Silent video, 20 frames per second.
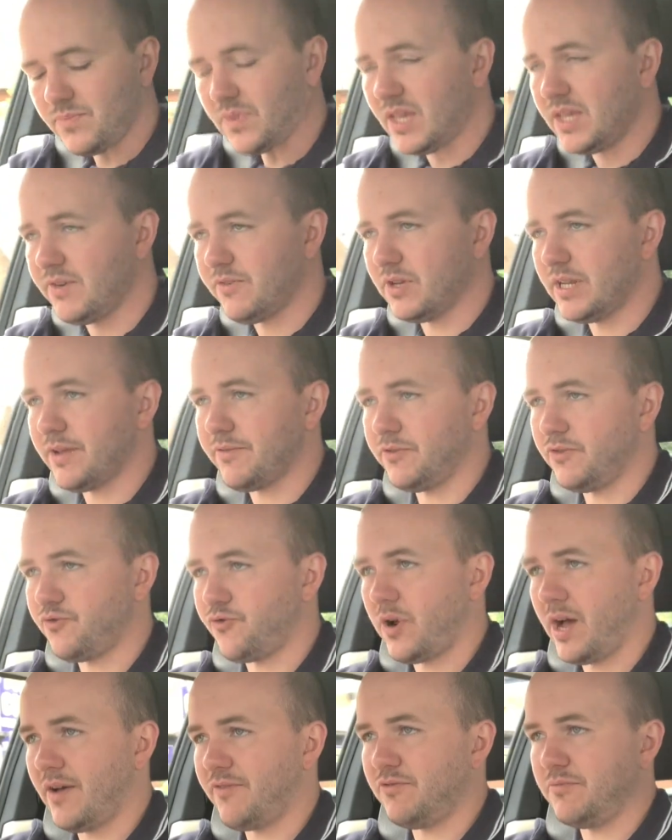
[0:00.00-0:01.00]
You've got different
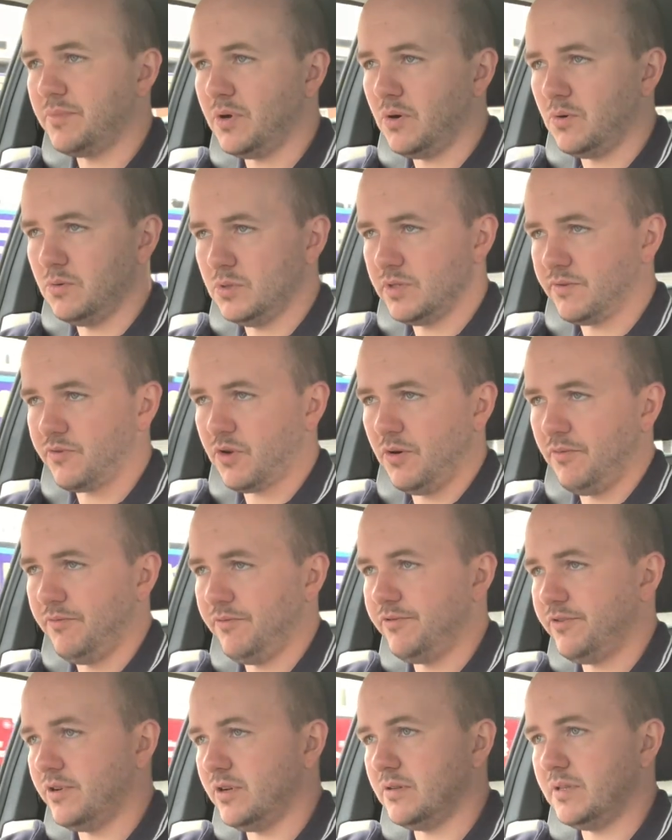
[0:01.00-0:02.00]
driving modes of
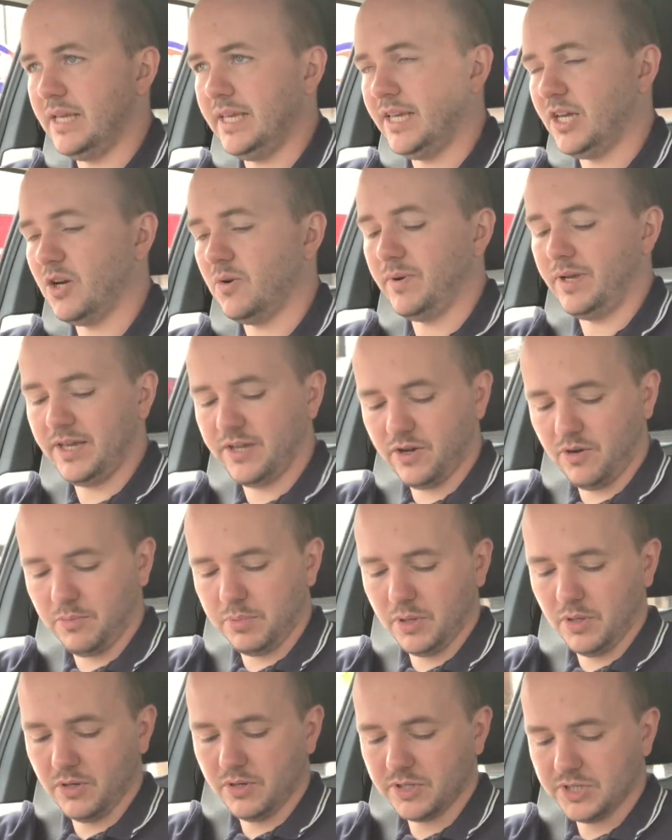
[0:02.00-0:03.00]
comfort, eco
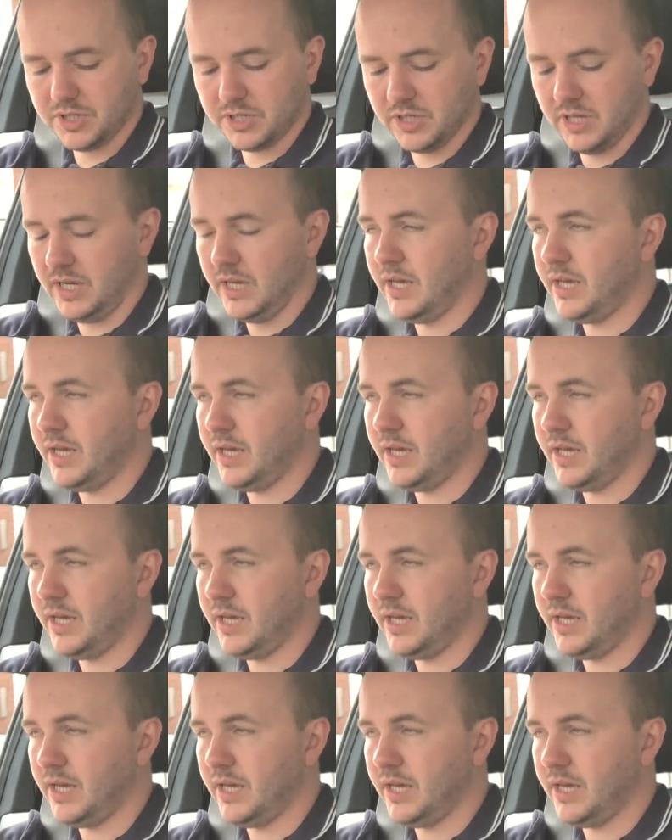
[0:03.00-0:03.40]
plus.